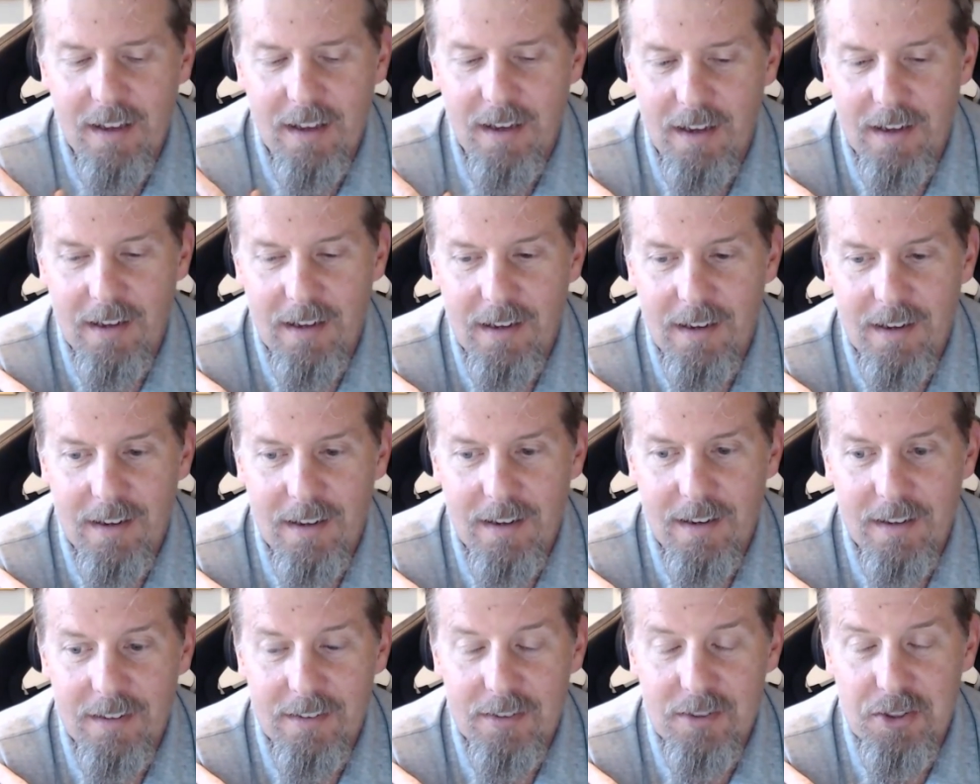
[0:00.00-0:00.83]

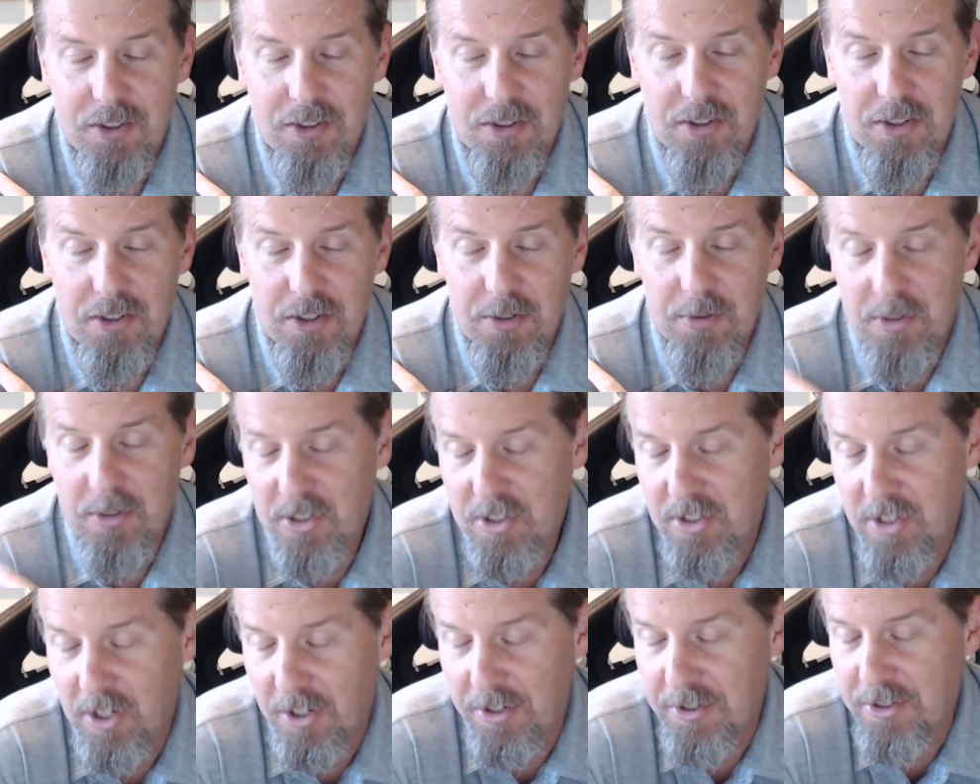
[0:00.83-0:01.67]
uh, are you
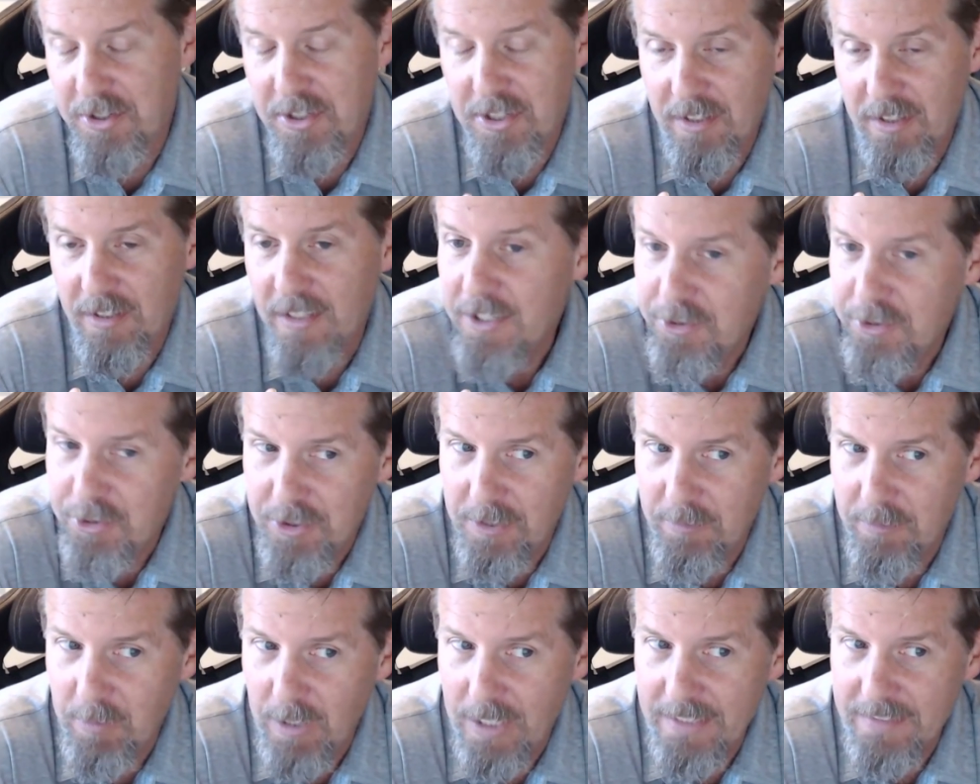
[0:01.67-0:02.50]
still
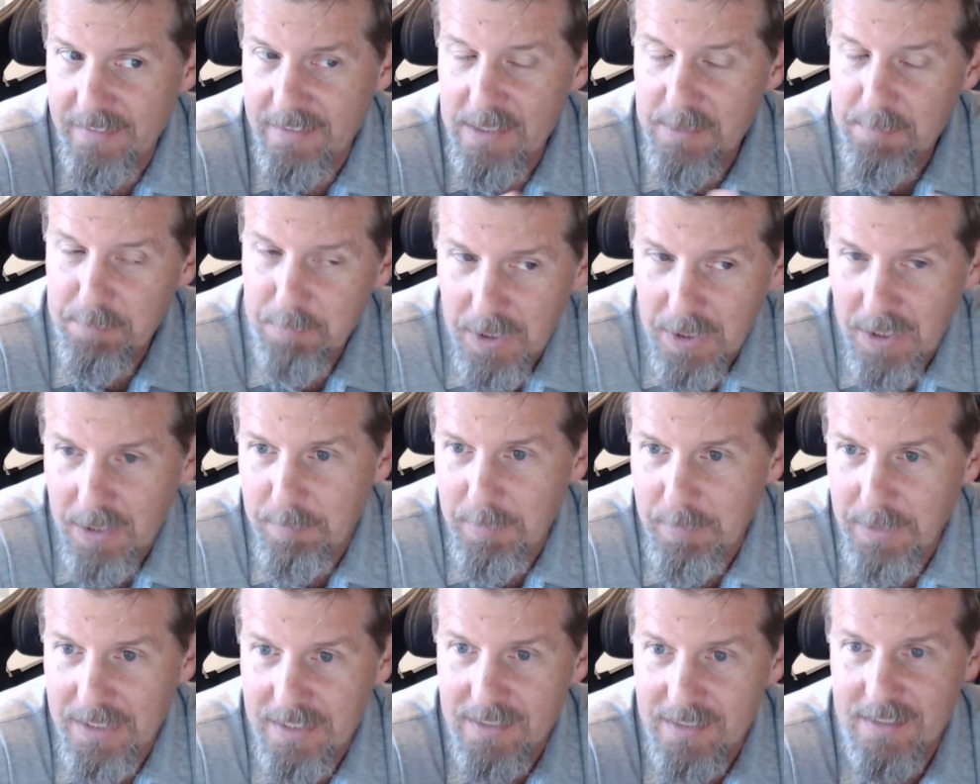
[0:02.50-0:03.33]
interested in writing this book?
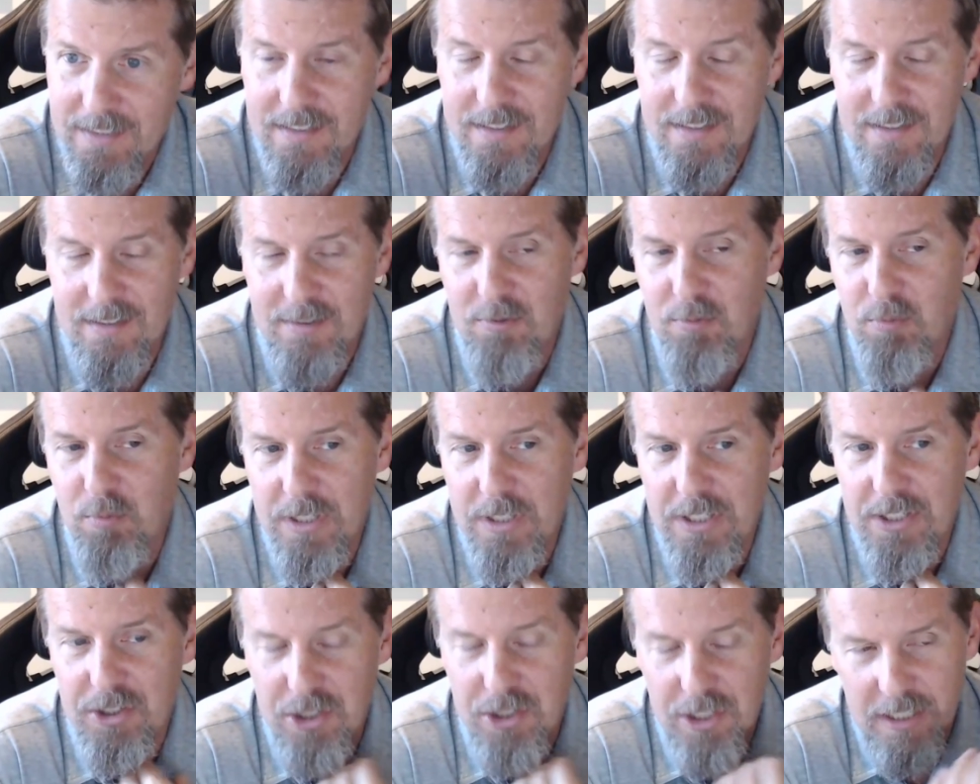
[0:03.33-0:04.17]
Because
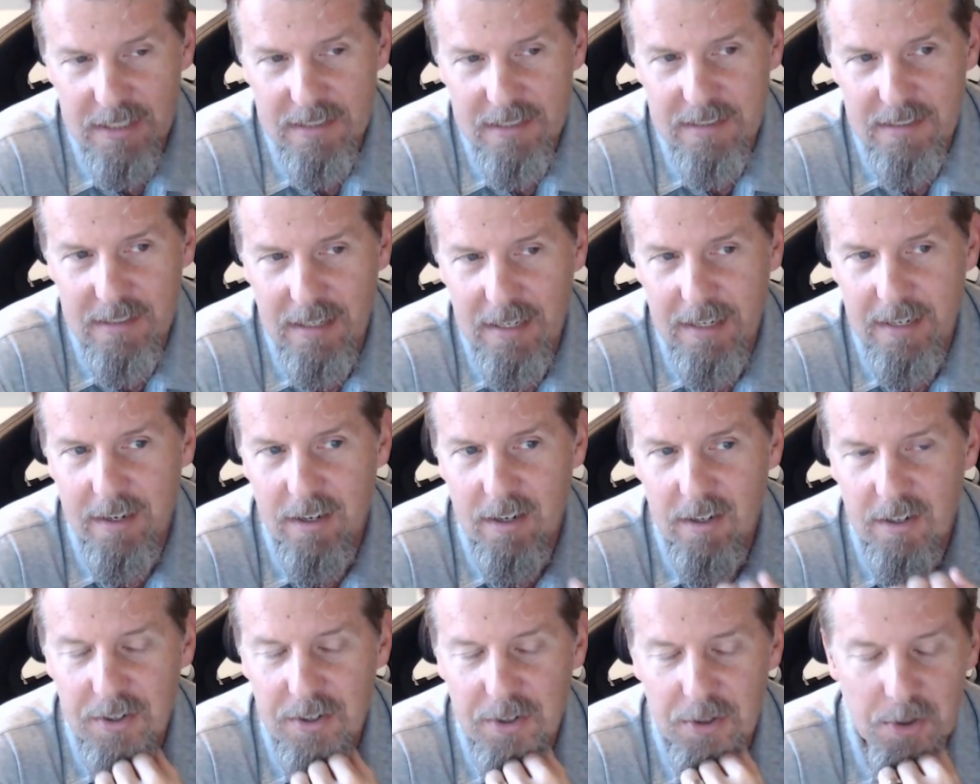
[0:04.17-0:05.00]
we just
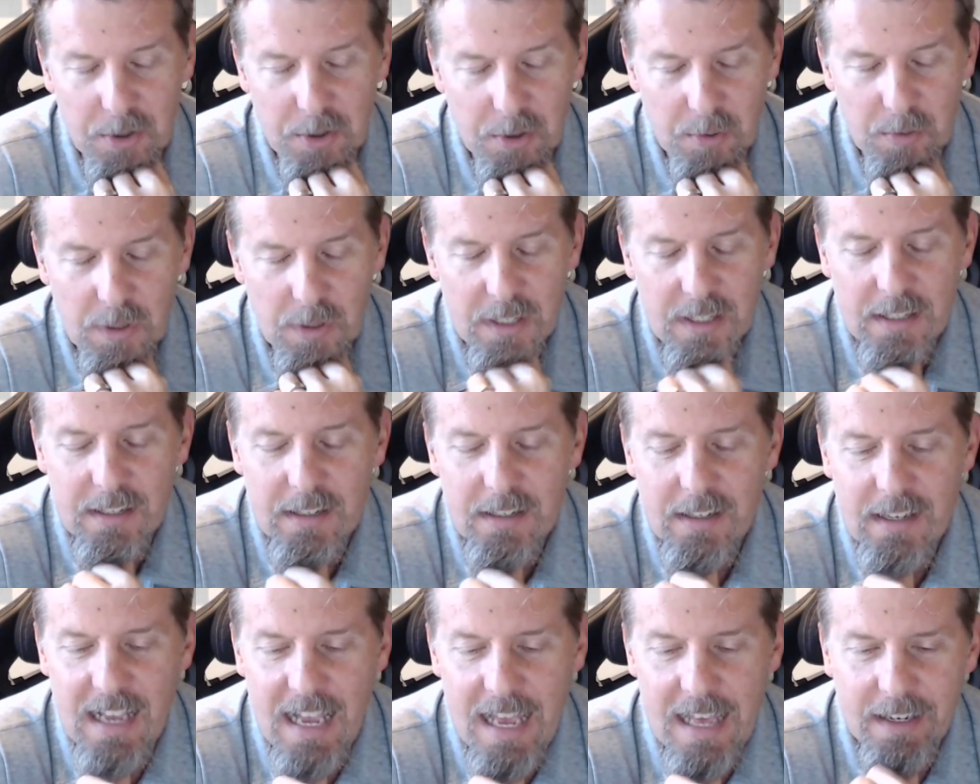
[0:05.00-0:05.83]
hired a new
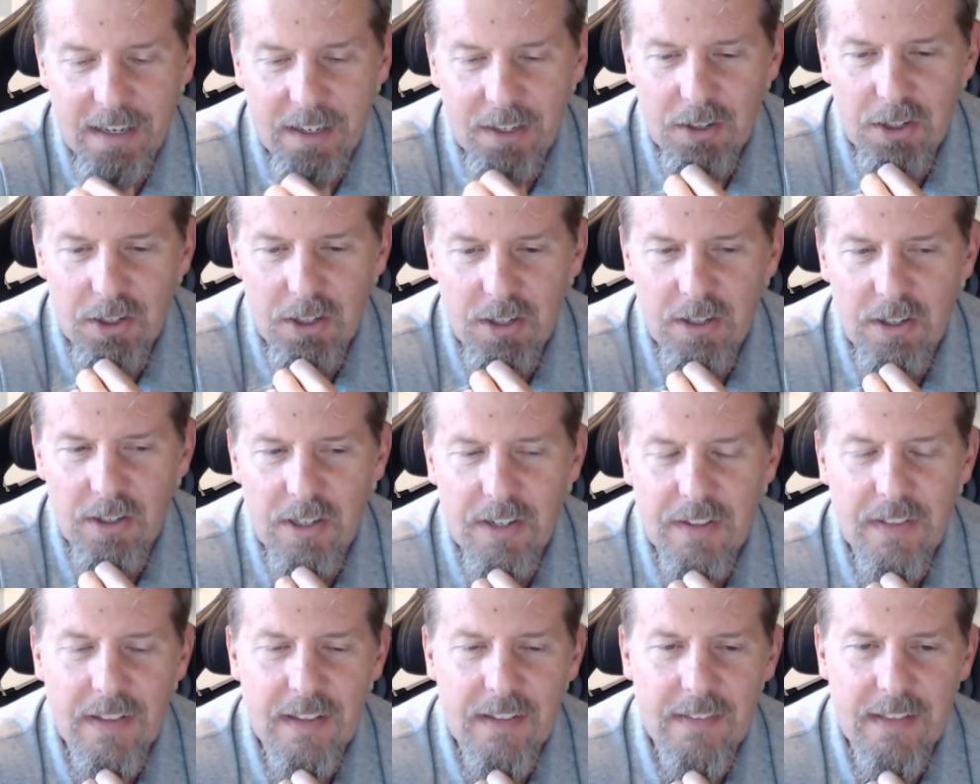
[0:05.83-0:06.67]
editor,
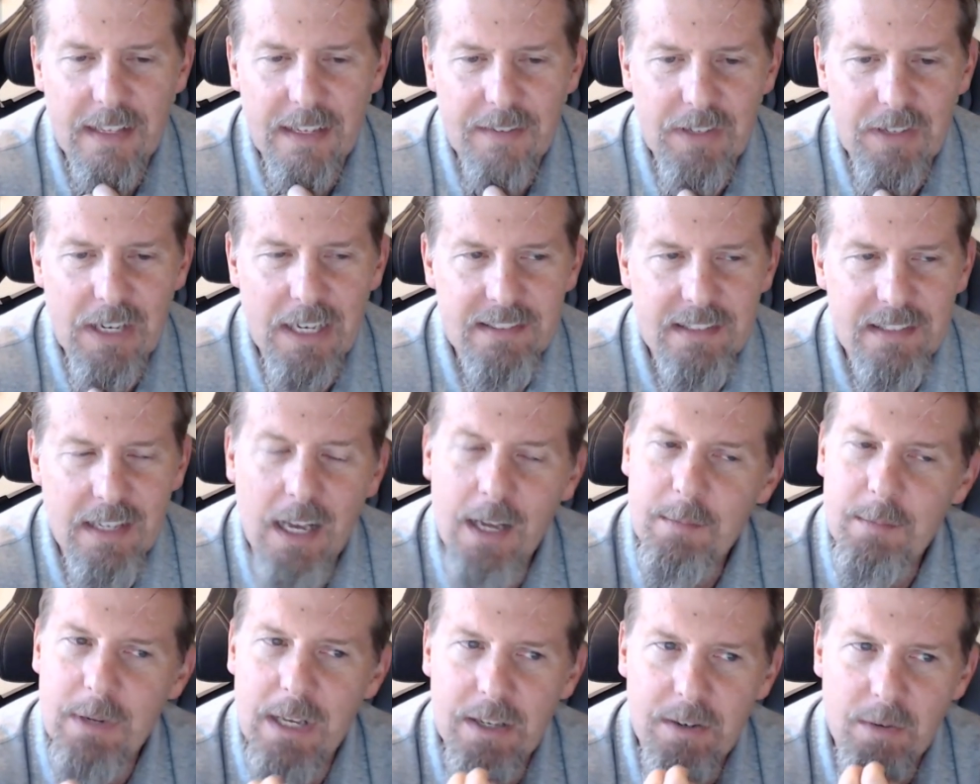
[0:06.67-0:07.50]
and they've got
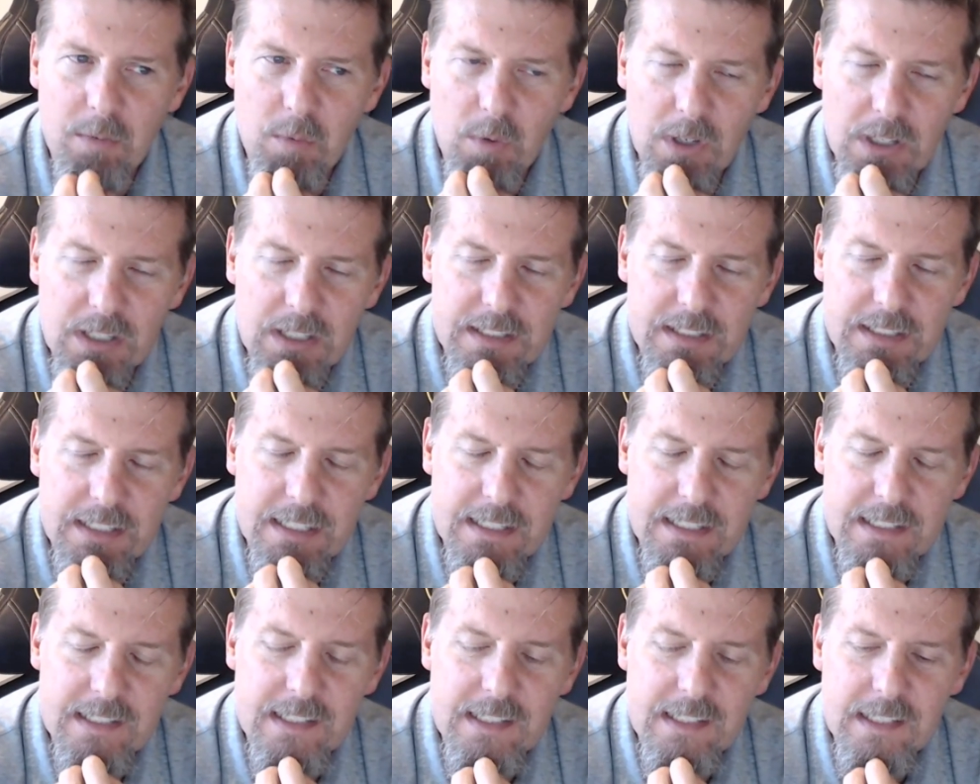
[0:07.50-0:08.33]
time now to work on
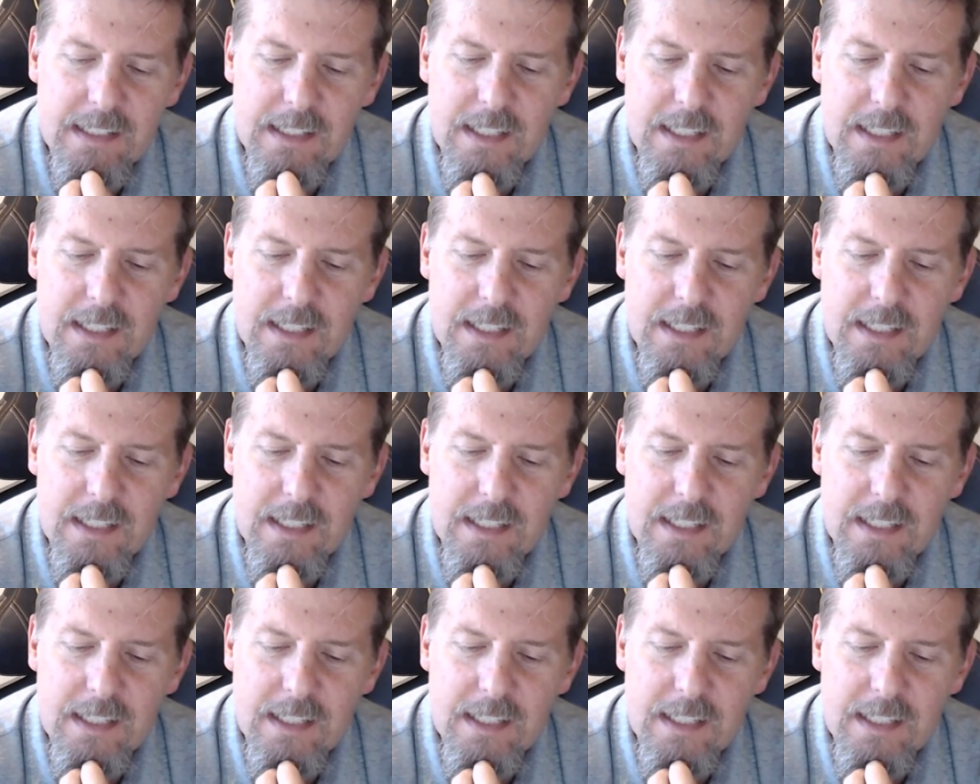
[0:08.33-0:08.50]
this."